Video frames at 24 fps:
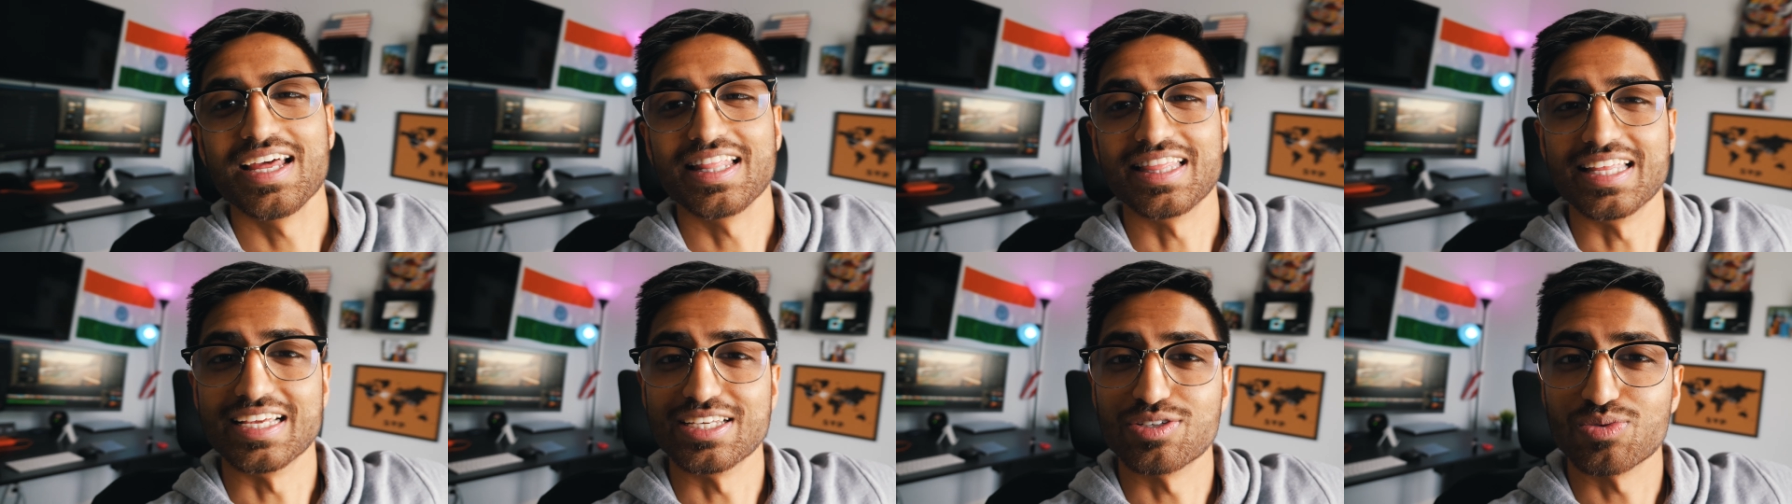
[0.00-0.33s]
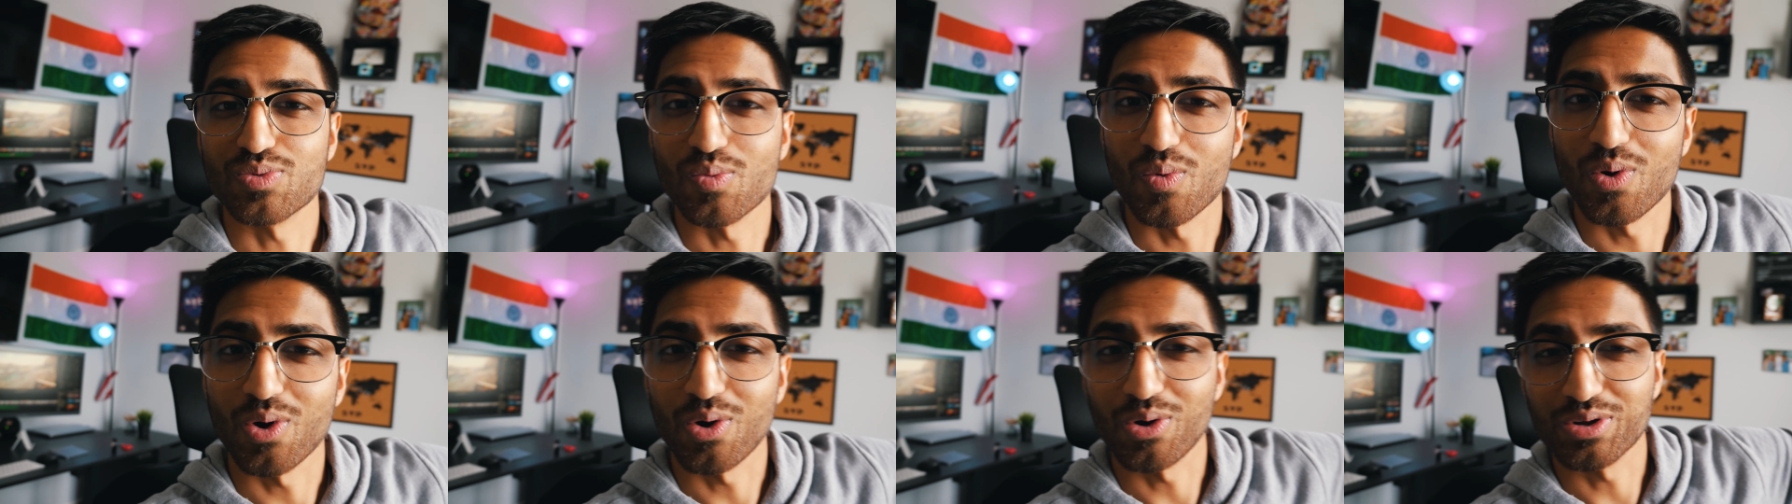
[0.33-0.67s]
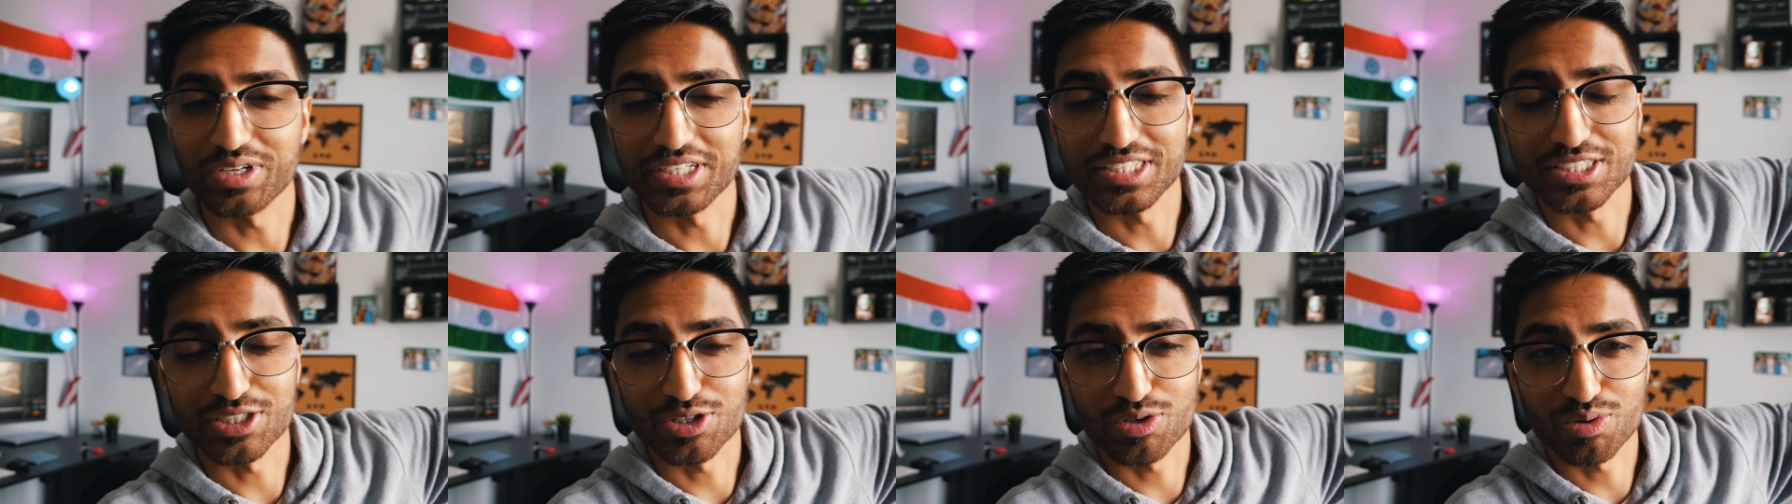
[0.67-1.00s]
this
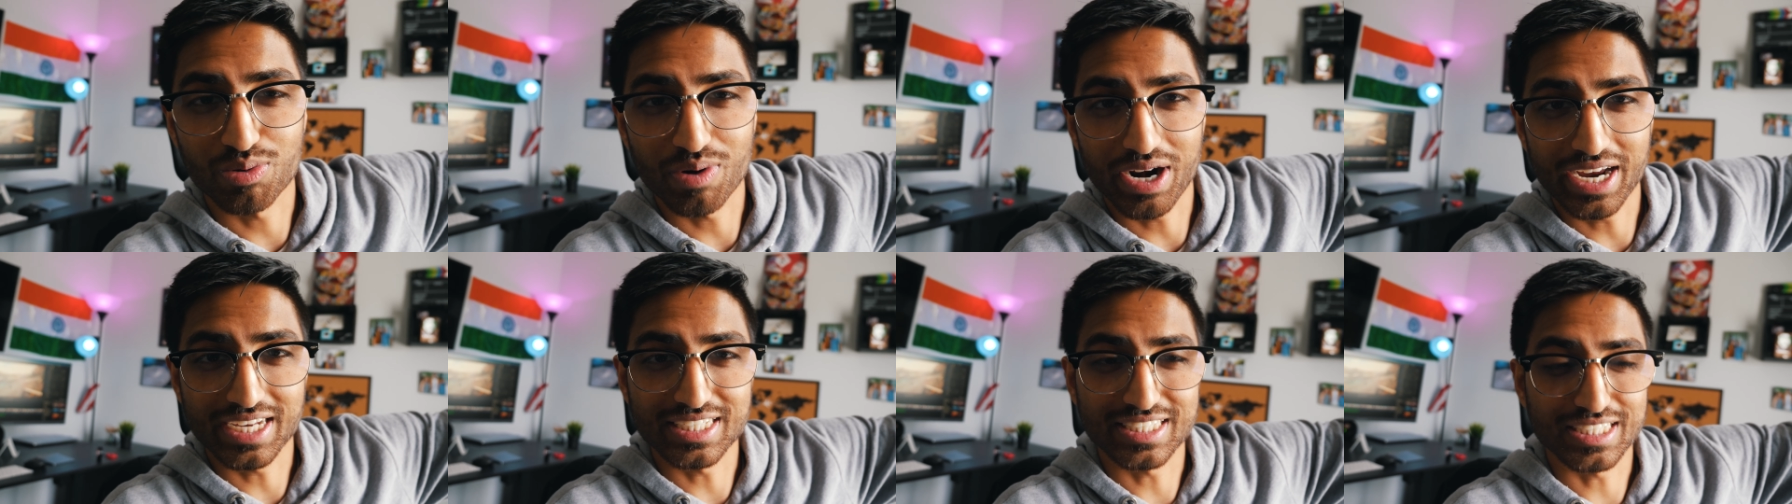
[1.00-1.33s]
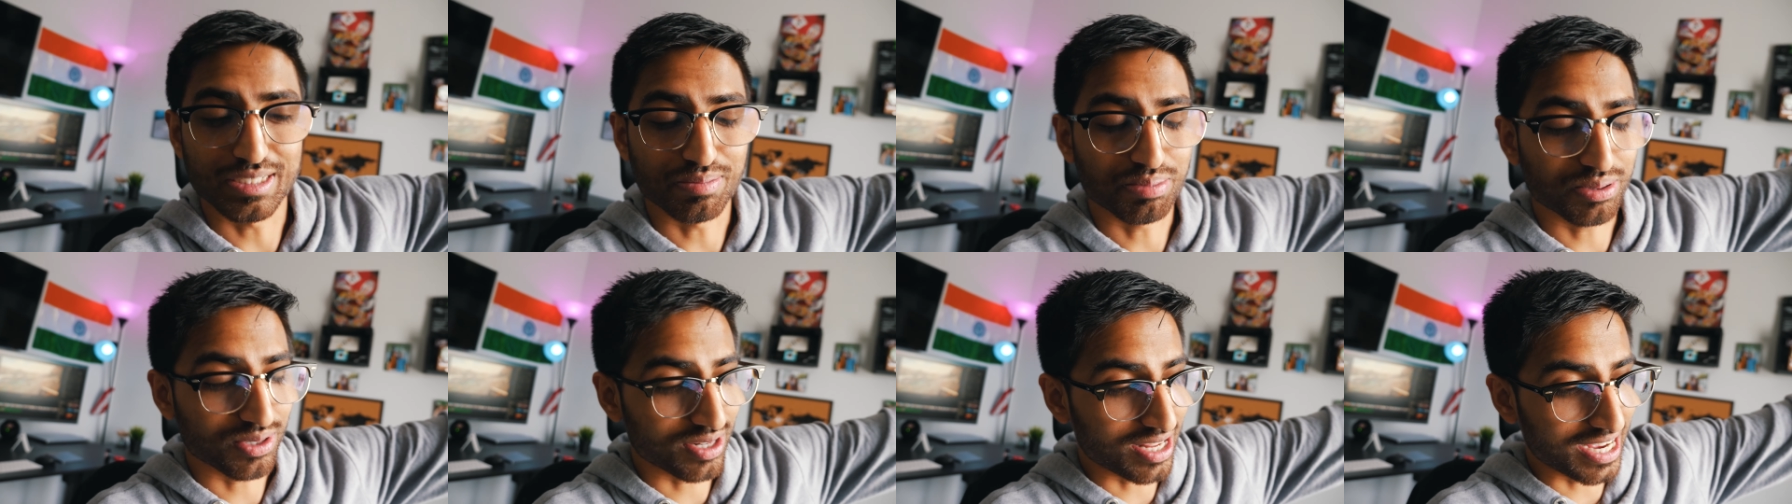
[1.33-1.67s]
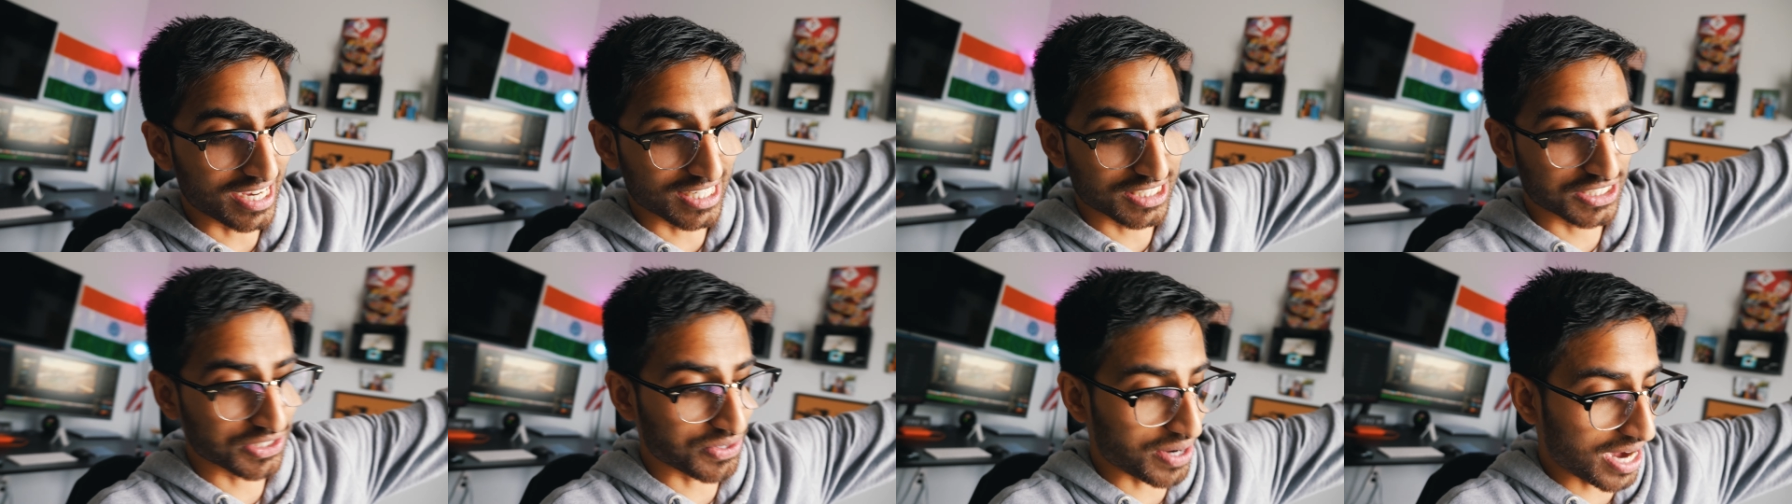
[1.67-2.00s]
world is a crazy
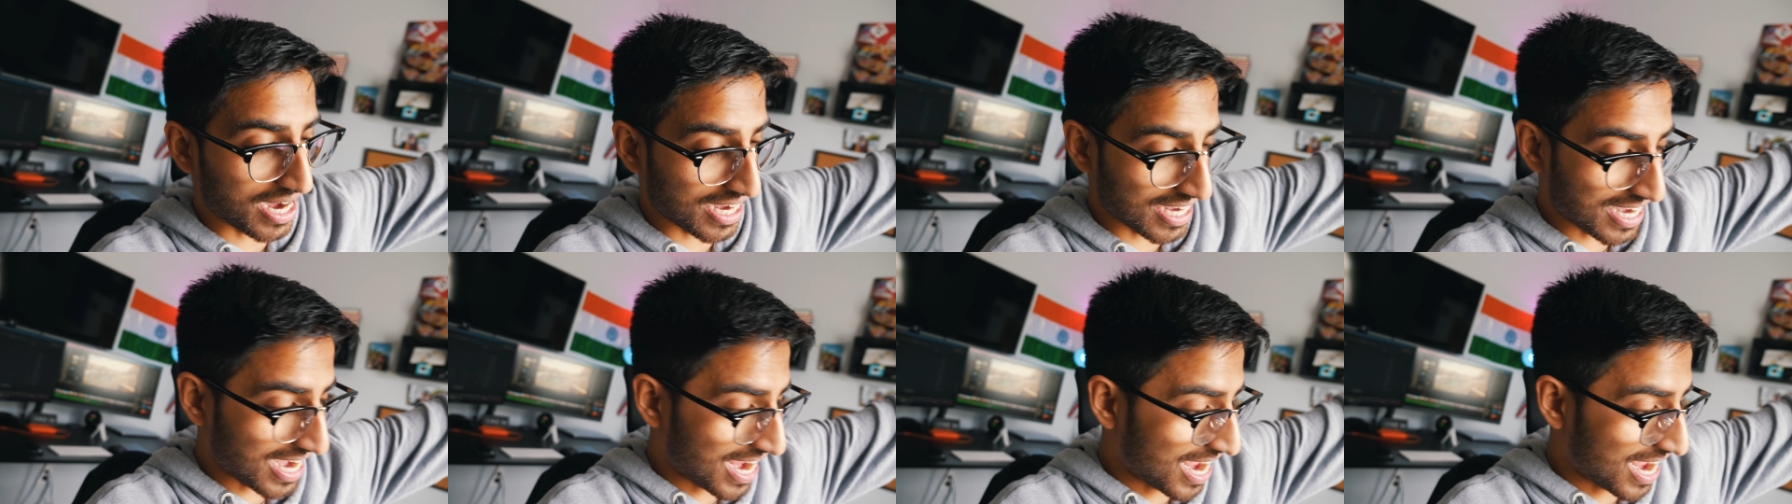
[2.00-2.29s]
place right